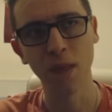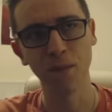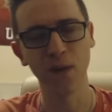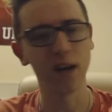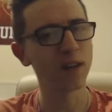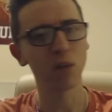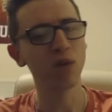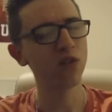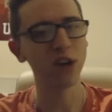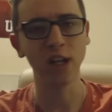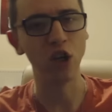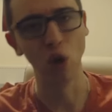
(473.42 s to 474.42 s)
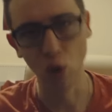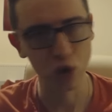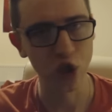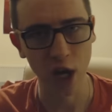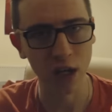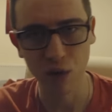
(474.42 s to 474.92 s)
the fact that we signed no
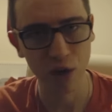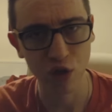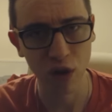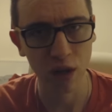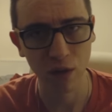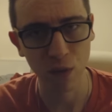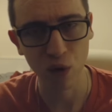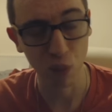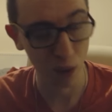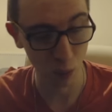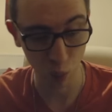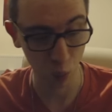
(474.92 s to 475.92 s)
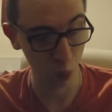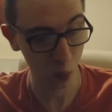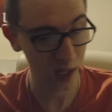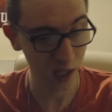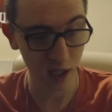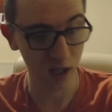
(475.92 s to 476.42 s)
January transfers when
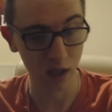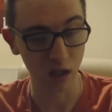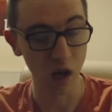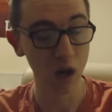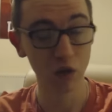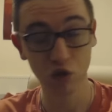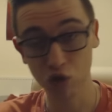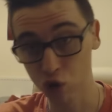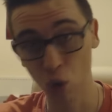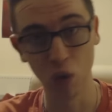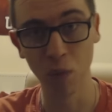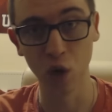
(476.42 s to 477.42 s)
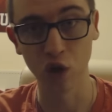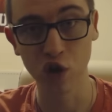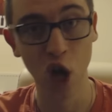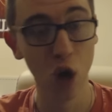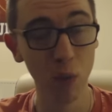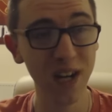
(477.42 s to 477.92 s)
we needed so
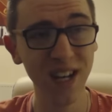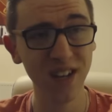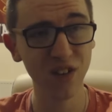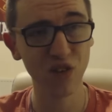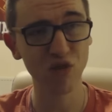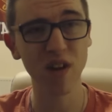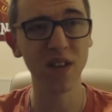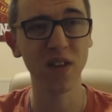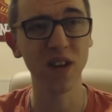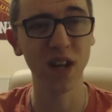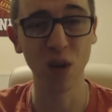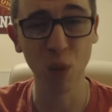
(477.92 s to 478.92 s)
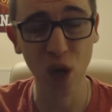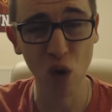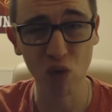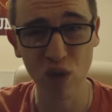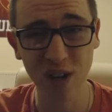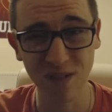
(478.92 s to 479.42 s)
much. We needed strengthening and we
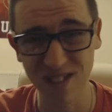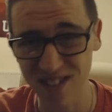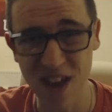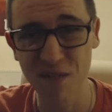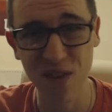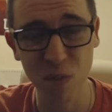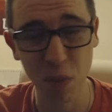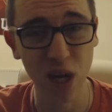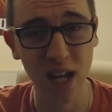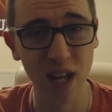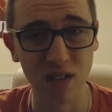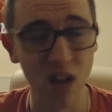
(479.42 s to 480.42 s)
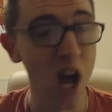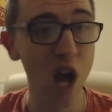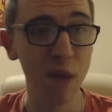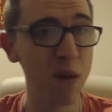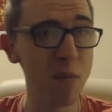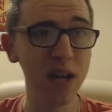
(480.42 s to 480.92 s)
got rid of seven players.
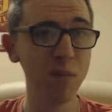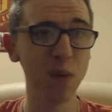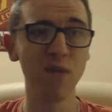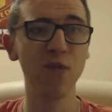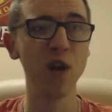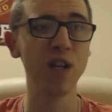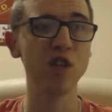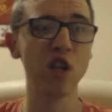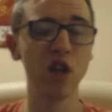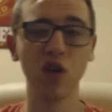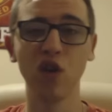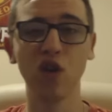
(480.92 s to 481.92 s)
There might be fringe and